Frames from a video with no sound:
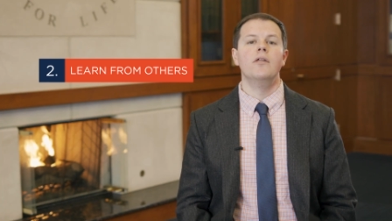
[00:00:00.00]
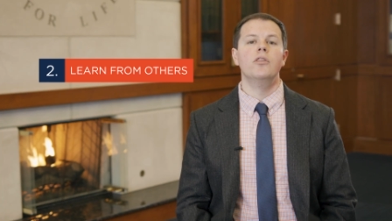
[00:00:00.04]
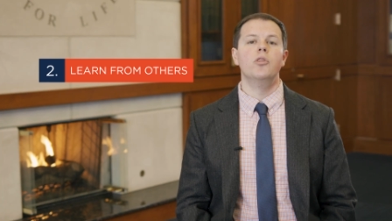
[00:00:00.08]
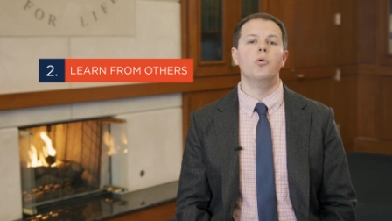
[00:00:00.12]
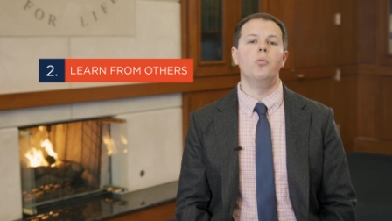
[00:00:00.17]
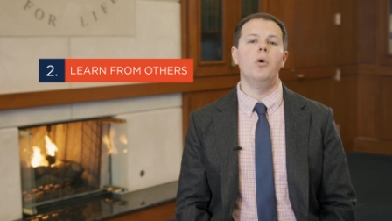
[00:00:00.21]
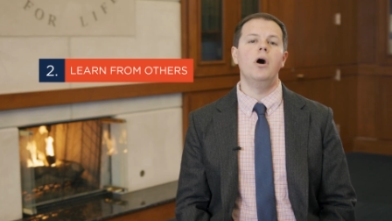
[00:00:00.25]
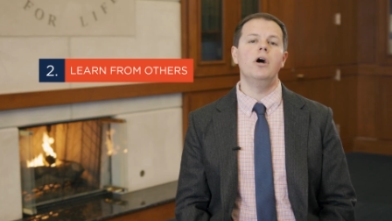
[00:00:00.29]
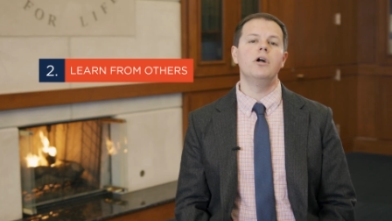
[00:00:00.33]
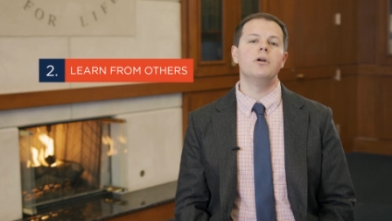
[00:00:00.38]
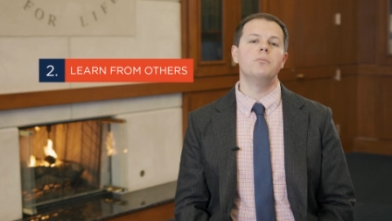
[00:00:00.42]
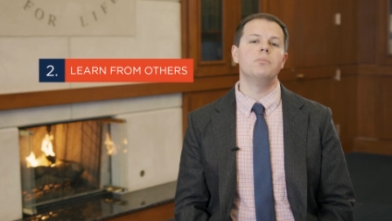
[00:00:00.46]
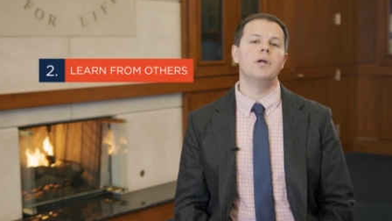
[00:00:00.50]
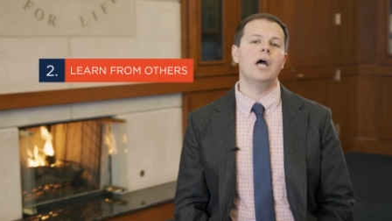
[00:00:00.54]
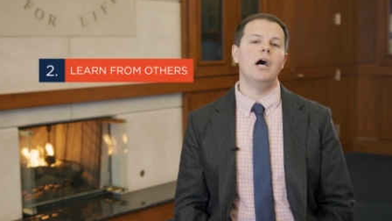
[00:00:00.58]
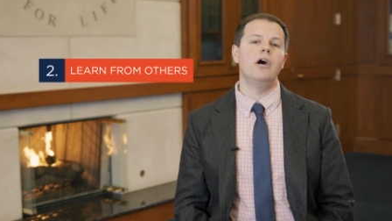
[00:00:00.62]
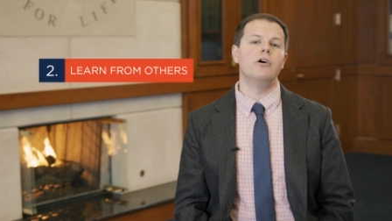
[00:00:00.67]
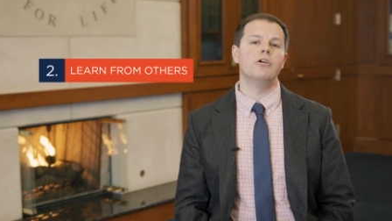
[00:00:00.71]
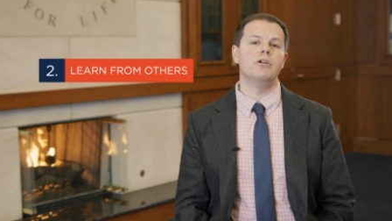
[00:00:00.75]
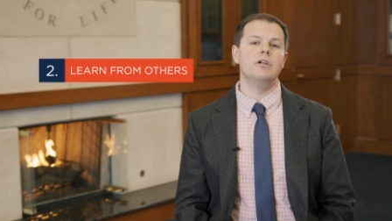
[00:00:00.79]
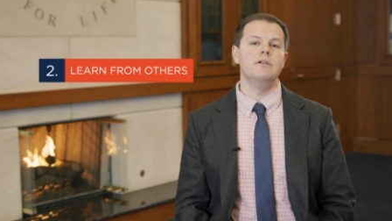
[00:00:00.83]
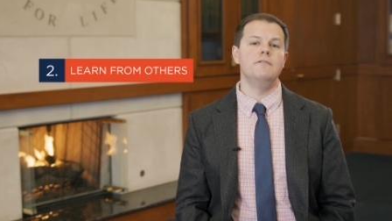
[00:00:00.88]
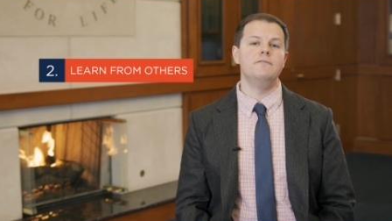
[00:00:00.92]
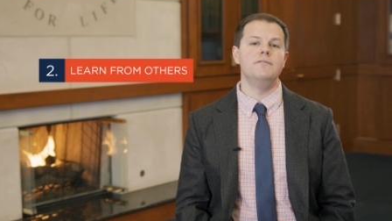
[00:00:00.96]
The Welcome
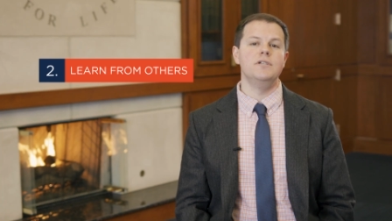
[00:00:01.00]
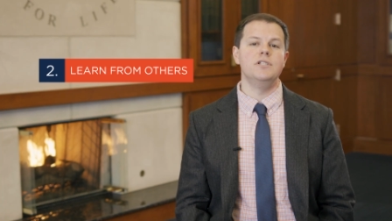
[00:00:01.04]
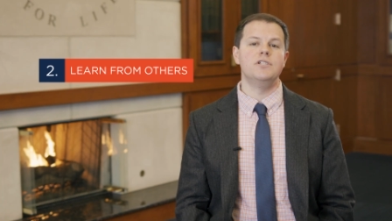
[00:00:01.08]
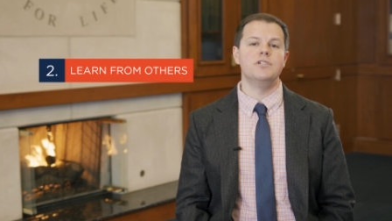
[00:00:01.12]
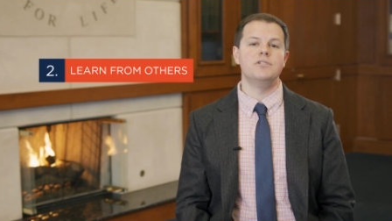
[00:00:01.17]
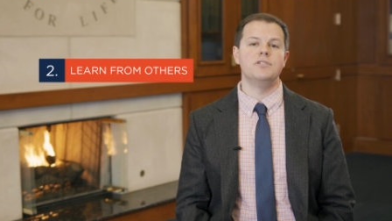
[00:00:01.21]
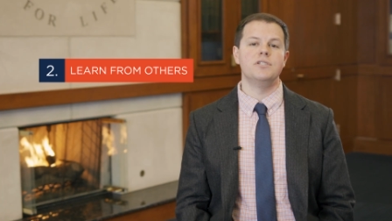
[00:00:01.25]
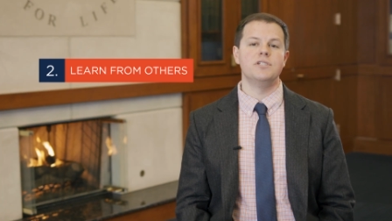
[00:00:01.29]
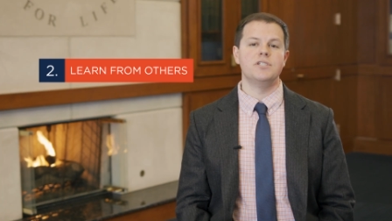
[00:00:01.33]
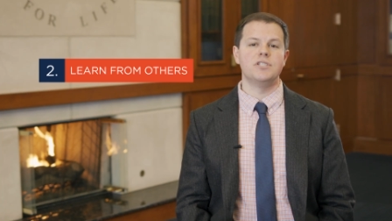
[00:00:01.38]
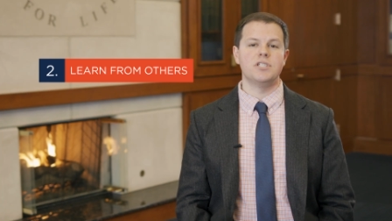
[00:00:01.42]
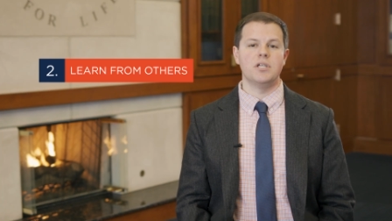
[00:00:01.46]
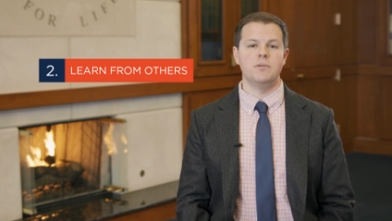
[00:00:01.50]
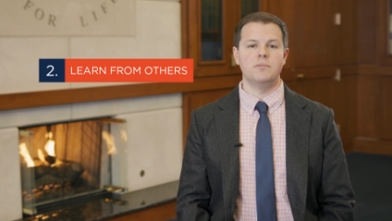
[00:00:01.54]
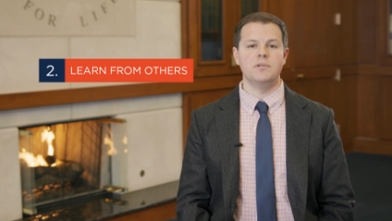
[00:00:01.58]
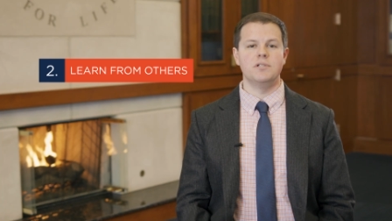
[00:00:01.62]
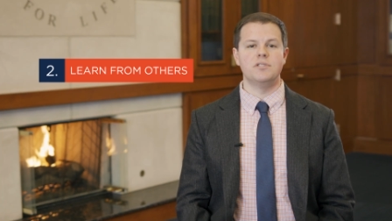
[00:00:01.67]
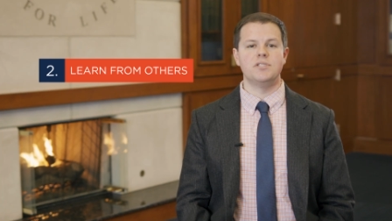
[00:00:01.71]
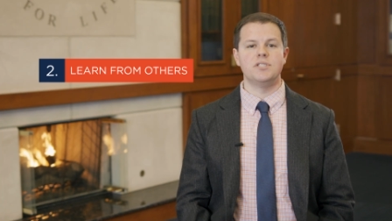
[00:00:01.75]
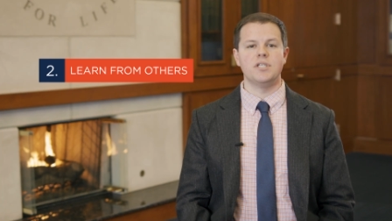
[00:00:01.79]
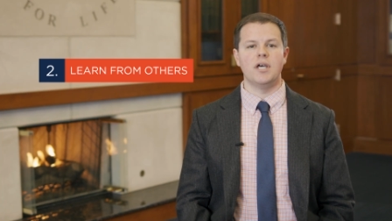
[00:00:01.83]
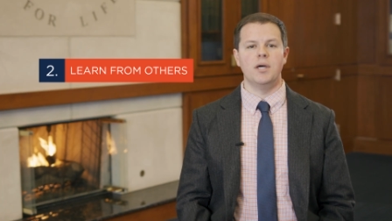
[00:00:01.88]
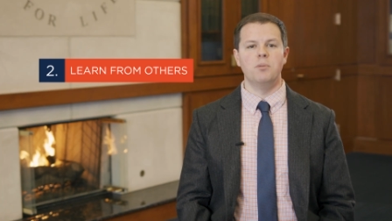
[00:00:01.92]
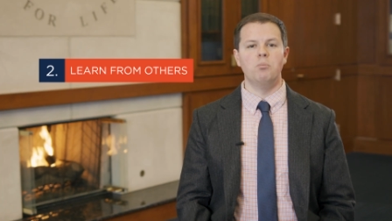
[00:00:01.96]
Gallery features
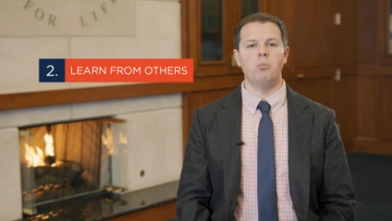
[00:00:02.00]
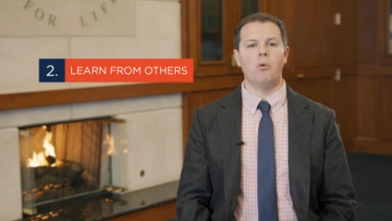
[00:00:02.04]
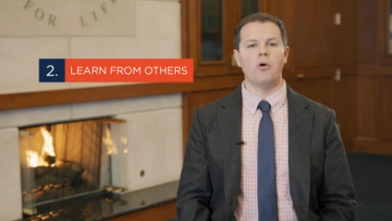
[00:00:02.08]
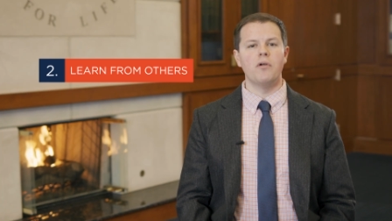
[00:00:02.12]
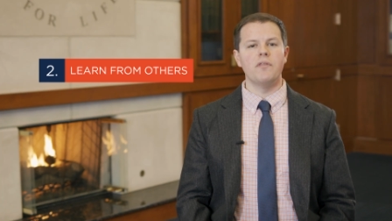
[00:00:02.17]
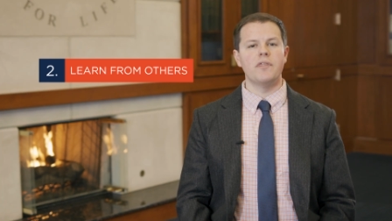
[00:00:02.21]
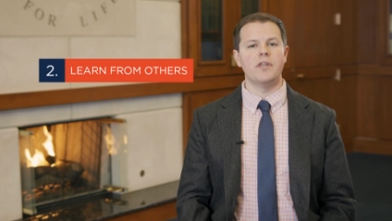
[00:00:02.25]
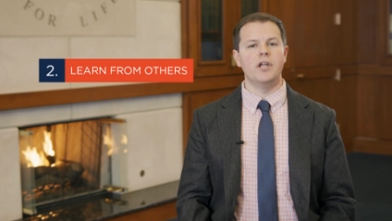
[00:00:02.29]
exhibits on more